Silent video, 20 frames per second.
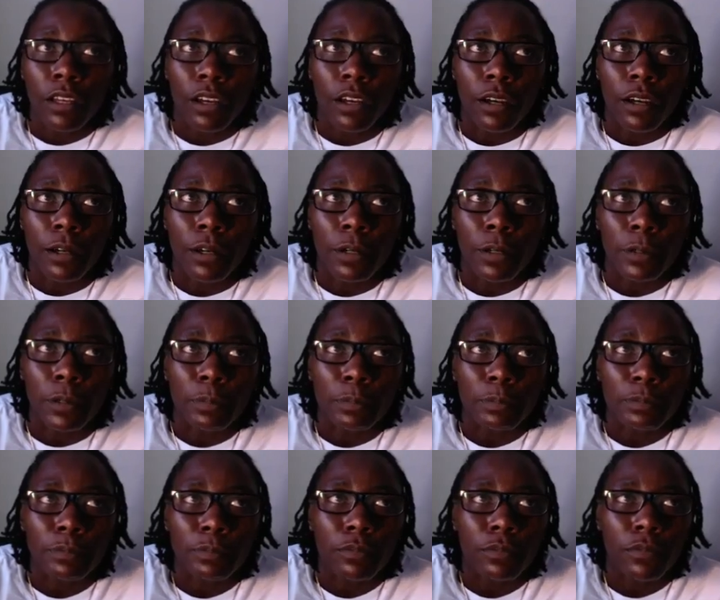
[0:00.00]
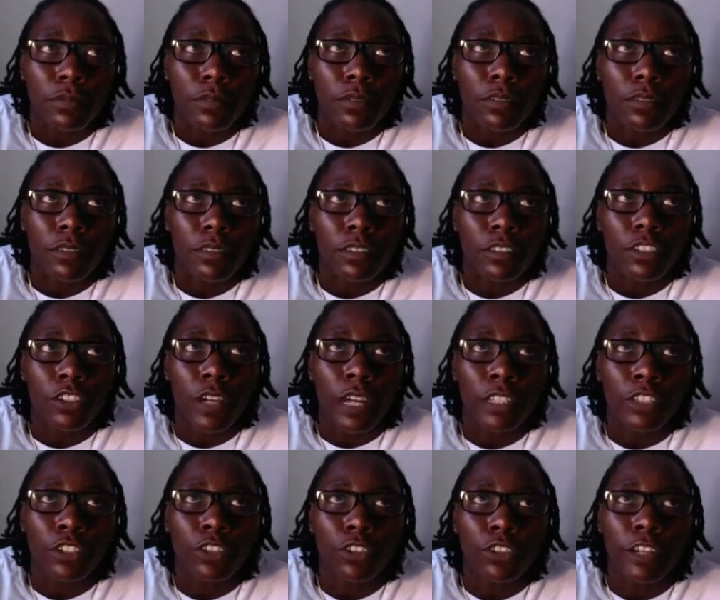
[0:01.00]
So
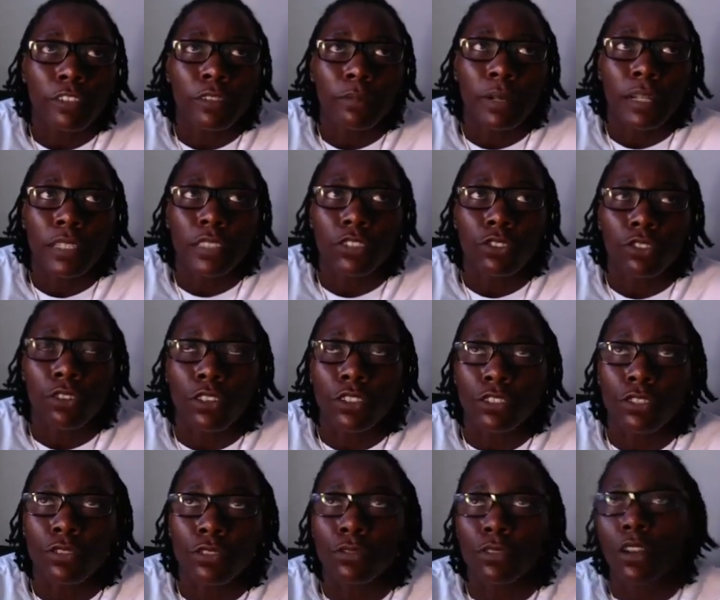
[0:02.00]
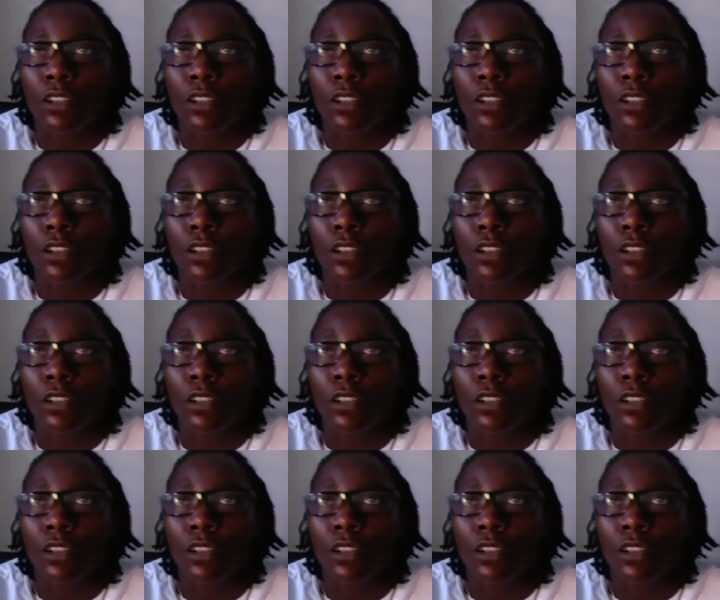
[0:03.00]
I know everybody's going through,